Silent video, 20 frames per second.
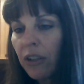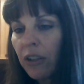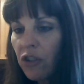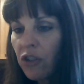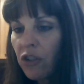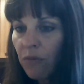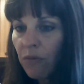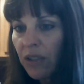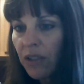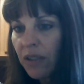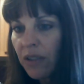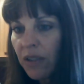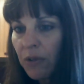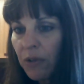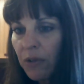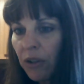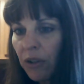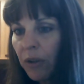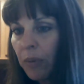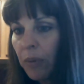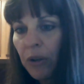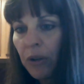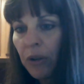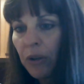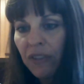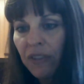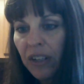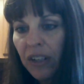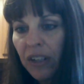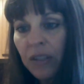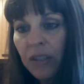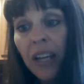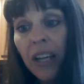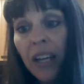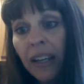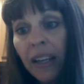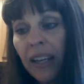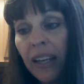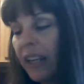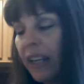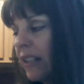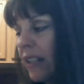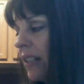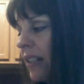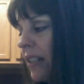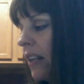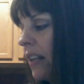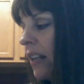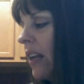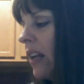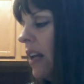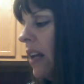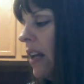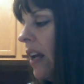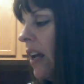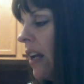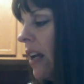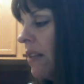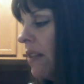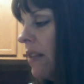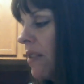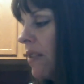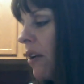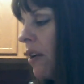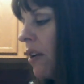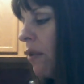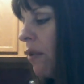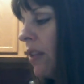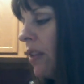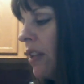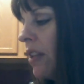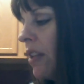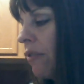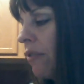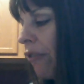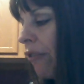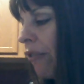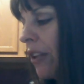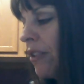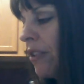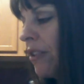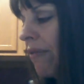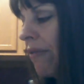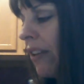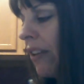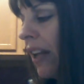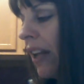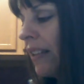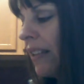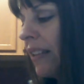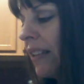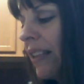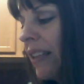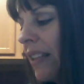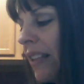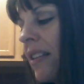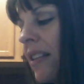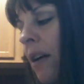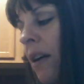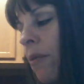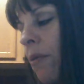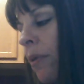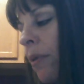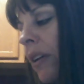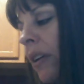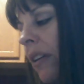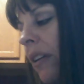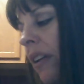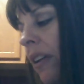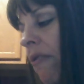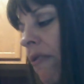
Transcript: and she wants them to look perfect yet candid. And so these friends feel like that's not really